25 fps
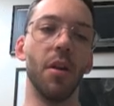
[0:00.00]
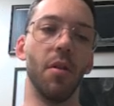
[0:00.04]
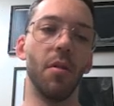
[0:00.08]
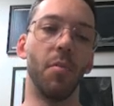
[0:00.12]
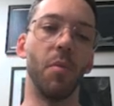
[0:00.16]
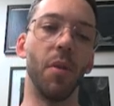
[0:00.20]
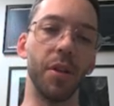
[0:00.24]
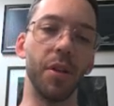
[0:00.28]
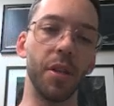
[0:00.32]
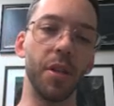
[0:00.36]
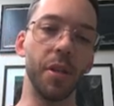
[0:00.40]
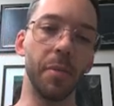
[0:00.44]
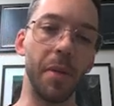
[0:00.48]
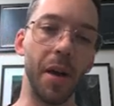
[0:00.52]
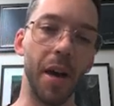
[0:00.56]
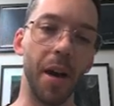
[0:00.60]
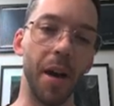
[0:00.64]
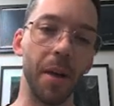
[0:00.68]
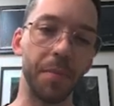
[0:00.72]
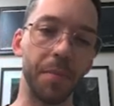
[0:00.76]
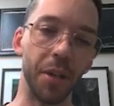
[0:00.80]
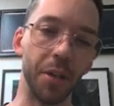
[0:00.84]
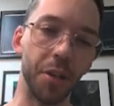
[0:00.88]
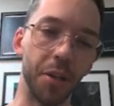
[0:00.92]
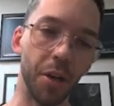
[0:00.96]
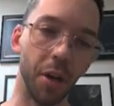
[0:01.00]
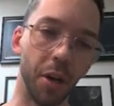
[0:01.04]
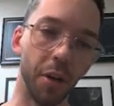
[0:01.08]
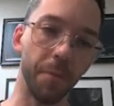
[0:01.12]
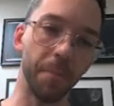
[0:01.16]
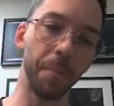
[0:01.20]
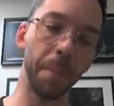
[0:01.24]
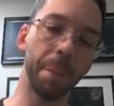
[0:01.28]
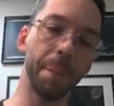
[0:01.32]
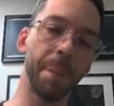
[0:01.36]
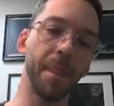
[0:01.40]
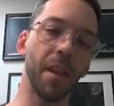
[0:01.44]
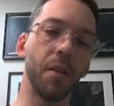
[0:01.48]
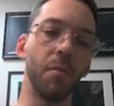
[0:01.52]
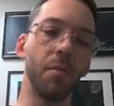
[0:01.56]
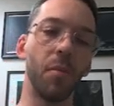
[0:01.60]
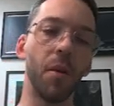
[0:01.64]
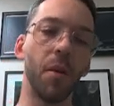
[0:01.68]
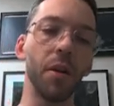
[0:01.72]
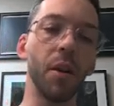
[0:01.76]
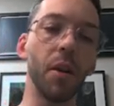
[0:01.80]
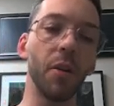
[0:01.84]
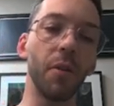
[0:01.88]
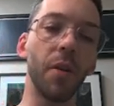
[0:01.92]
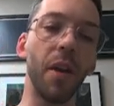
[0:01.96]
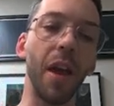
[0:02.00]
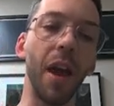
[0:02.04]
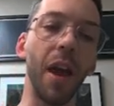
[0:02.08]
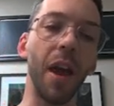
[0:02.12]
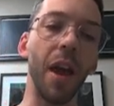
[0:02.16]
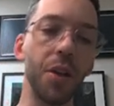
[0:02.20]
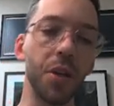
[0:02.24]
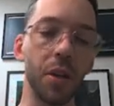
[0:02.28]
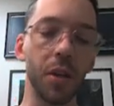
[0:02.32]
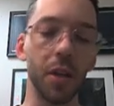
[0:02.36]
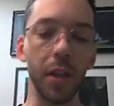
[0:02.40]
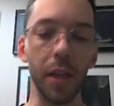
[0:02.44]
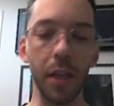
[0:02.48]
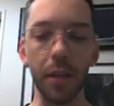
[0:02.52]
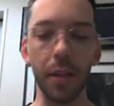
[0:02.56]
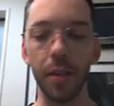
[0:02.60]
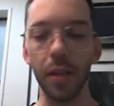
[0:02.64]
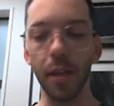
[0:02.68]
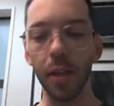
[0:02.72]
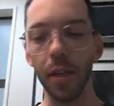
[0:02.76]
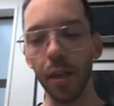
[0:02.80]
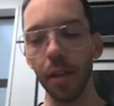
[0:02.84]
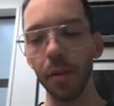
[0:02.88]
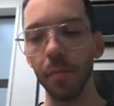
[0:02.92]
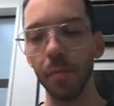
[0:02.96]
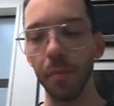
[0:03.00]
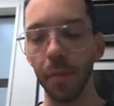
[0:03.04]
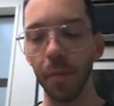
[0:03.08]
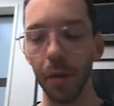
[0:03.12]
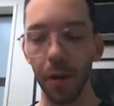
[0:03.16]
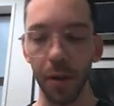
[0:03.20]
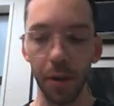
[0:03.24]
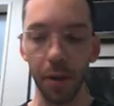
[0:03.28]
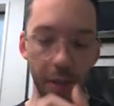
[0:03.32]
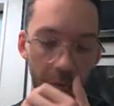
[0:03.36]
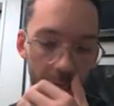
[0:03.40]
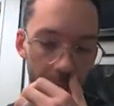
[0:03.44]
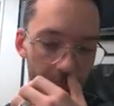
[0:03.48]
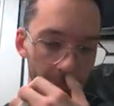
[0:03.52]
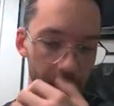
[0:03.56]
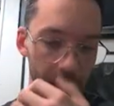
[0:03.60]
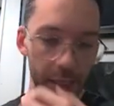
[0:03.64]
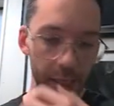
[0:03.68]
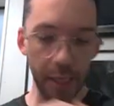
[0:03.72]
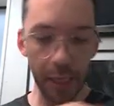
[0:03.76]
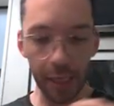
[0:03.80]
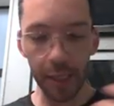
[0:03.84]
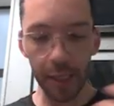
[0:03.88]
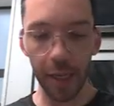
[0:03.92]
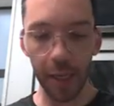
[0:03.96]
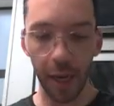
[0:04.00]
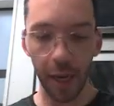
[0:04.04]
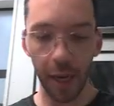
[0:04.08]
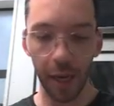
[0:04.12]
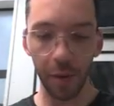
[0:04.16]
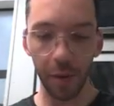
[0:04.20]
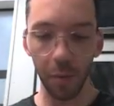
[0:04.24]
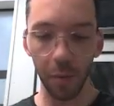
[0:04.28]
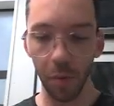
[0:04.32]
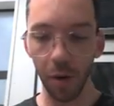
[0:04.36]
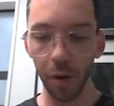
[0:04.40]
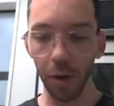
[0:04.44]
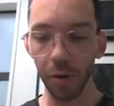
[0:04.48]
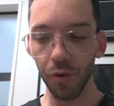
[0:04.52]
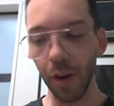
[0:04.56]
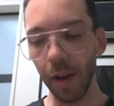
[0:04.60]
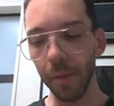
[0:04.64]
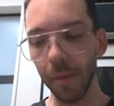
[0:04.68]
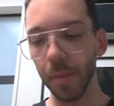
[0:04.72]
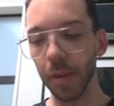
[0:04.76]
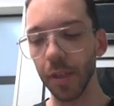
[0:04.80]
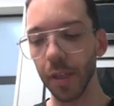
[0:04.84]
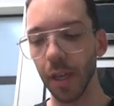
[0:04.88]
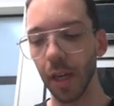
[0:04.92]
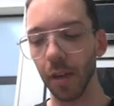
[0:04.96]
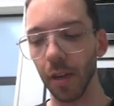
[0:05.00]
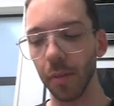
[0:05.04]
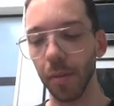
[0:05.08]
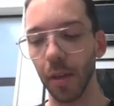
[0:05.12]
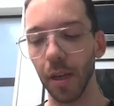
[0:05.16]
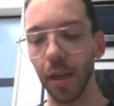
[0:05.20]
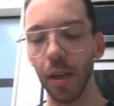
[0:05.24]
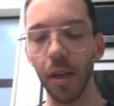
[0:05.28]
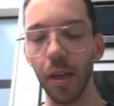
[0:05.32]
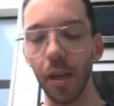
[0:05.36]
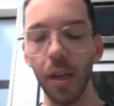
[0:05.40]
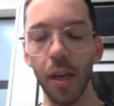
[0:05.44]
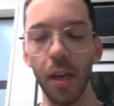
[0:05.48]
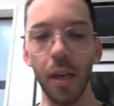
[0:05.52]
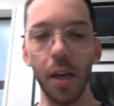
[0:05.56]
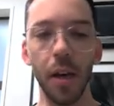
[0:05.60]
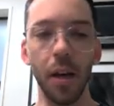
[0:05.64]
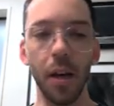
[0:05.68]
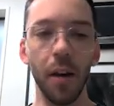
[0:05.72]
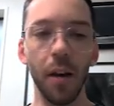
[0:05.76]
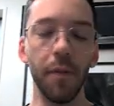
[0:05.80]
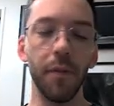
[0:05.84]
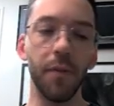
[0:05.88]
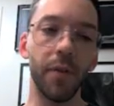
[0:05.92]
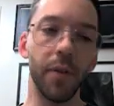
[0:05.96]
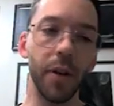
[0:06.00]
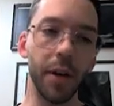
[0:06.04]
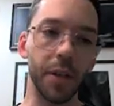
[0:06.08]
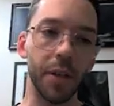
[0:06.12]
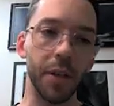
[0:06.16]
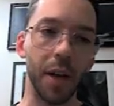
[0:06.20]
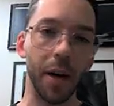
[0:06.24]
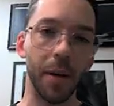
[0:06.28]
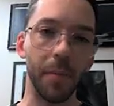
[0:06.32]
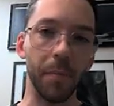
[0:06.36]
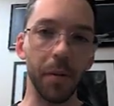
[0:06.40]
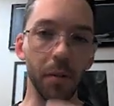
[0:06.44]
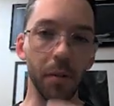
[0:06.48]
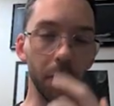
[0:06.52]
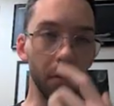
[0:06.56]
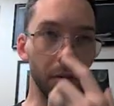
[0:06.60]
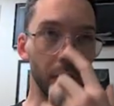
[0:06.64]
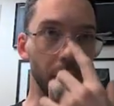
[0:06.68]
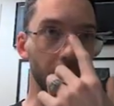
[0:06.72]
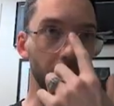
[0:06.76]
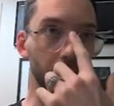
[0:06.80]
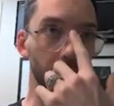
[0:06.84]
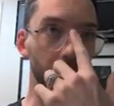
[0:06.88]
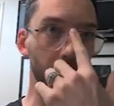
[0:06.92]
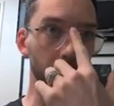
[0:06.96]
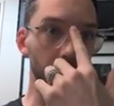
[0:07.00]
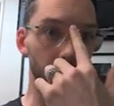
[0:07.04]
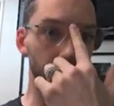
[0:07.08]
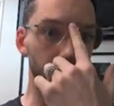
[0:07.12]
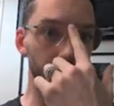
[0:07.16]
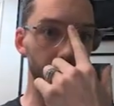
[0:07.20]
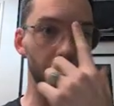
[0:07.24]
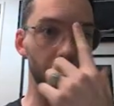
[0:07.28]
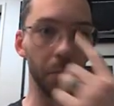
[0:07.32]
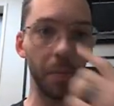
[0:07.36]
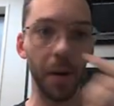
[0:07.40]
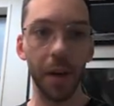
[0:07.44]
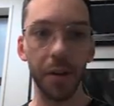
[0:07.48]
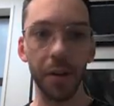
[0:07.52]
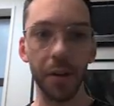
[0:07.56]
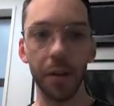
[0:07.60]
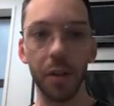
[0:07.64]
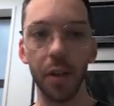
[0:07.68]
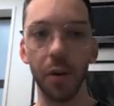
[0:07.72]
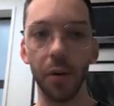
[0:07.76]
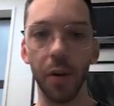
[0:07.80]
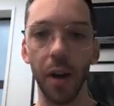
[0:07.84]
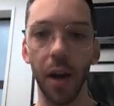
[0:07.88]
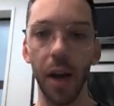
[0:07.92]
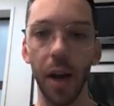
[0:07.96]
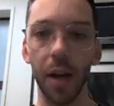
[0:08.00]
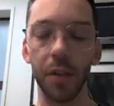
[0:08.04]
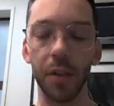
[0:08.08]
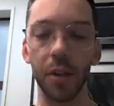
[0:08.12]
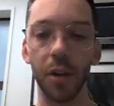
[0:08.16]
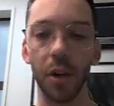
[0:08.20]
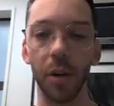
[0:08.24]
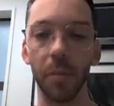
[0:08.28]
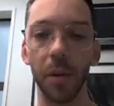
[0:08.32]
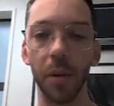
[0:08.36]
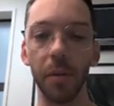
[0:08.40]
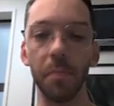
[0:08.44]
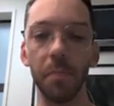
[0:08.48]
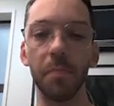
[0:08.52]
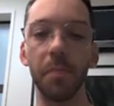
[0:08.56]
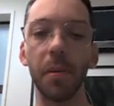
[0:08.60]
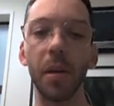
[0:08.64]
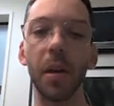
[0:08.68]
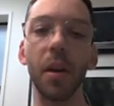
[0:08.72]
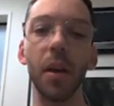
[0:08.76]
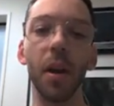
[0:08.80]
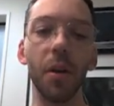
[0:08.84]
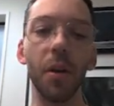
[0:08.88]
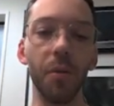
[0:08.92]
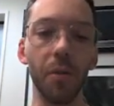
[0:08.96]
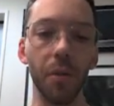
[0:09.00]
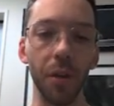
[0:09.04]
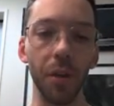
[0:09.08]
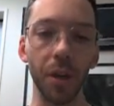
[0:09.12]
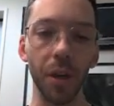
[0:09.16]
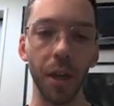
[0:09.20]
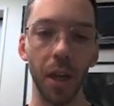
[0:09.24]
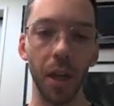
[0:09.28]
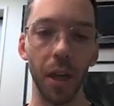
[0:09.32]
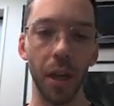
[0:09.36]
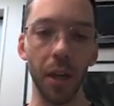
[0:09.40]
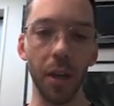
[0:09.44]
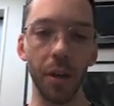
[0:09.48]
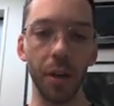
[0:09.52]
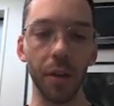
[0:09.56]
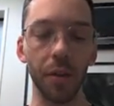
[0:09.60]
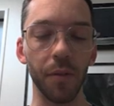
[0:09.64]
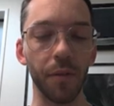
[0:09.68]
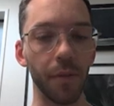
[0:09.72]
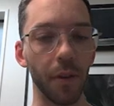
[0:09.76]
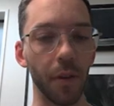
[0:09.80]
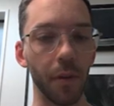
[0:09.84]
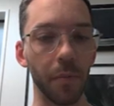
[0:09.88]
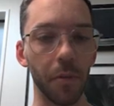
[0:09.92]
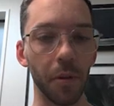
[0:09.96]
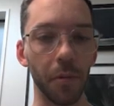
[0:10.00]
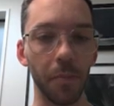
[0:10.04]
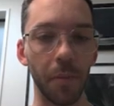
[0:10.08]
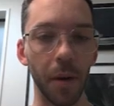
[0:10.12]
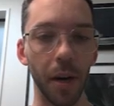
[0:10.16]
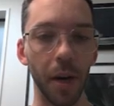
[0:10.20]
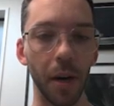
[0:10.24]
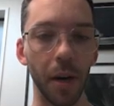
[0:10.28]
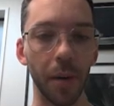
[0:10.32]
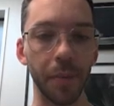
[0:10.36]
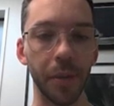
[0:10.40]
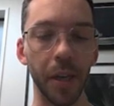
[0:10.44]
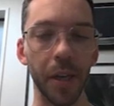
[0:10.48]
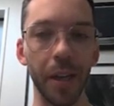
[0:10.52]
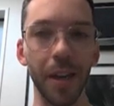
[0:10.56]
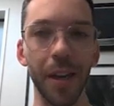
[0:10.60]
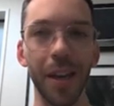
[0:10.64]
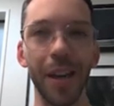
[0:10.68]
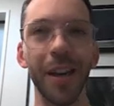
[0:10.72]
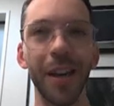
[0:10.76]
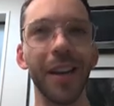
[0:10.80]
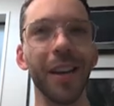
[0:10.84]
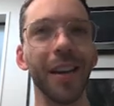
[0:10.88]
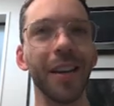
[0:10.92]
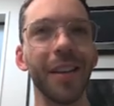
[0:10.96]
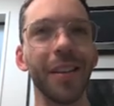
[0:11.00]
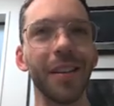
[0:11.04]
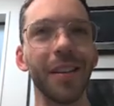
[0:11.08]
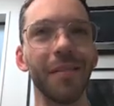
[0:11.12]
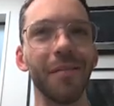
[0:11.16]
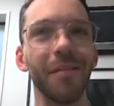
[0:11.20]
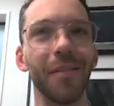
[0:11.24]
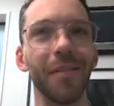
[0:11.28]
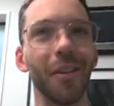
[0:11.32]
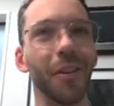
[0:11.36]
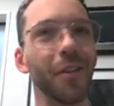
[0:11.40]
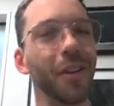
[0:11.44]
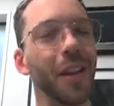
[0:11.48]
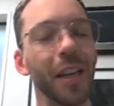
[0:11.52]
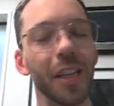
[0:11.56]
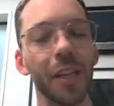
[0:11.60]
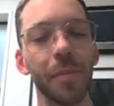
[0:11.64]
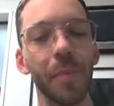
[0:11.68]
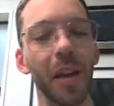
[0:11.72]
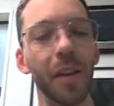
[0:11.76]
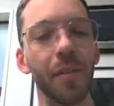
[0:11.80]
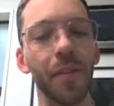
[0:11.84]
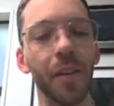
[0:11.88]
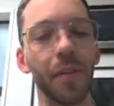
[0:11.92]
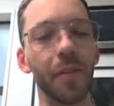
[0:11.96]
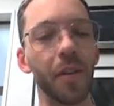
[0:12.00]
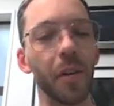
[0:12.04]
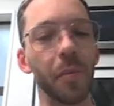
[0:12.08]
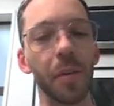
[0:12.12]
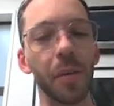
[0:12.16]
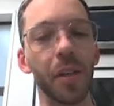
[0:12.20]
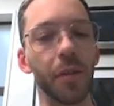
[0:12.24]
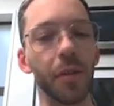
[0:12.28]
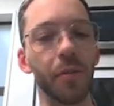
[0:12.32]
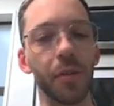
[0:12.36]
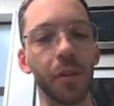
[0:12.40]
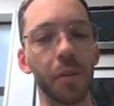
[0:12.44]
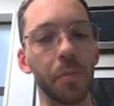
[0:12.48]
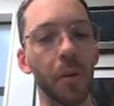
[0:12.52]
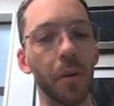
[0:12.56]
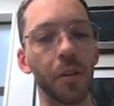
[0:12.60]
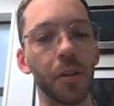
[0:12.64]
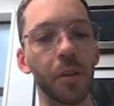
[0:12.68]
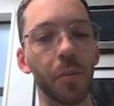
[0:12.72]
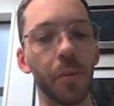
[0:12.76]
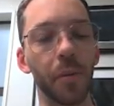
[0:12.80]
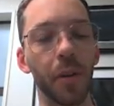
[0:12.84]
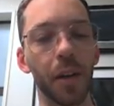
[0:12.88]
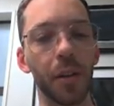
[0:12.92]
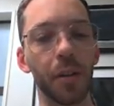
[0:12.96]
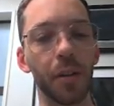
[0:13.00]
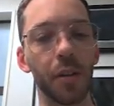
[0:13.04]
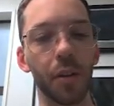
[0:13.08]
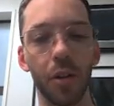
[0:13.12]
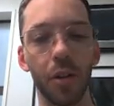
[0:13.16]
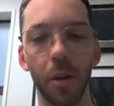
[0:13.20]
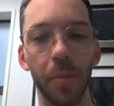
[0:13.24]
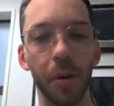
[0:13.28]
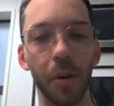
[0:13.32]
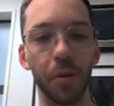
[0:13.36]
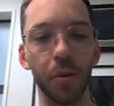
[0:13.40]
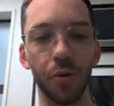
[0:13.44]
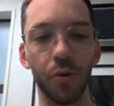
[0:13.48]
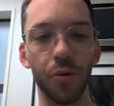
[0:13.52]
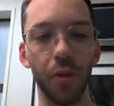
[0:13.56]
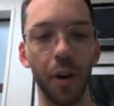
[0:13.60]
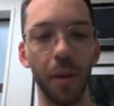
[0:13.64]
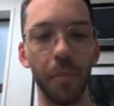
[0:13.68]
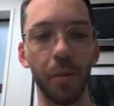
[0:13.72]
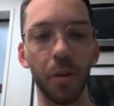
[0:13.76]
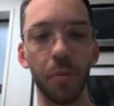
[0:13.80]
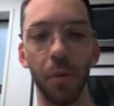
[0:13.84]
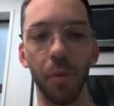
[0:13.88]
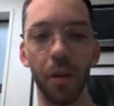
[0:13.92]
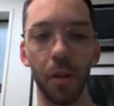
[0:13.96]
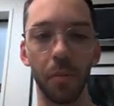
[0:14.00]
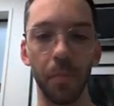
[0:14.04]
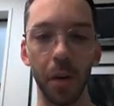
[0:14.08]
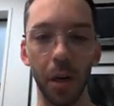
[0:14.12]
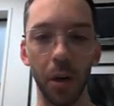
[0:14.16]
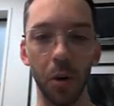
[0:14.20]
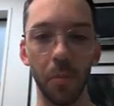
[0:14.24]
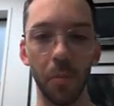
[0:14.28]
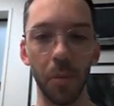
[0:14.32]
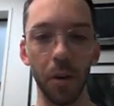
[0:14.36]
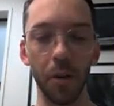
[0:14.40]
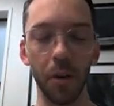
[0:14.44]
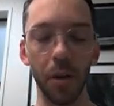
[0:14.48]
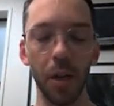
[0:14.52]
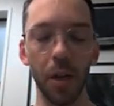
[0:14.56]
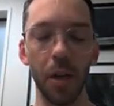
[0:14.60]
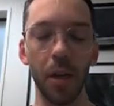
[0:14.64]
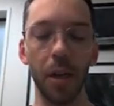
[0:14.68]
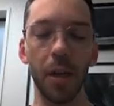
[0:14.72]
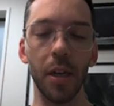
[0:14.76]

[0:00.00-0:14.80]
What does the biopsy show? What location is it in? Because that's going to dictate what your treatment's going to be. For example, a superficial basal cell carcinoma below the knee, confirmed on biopsy, only has about a 50% response rate to topical treatment with imiquimod,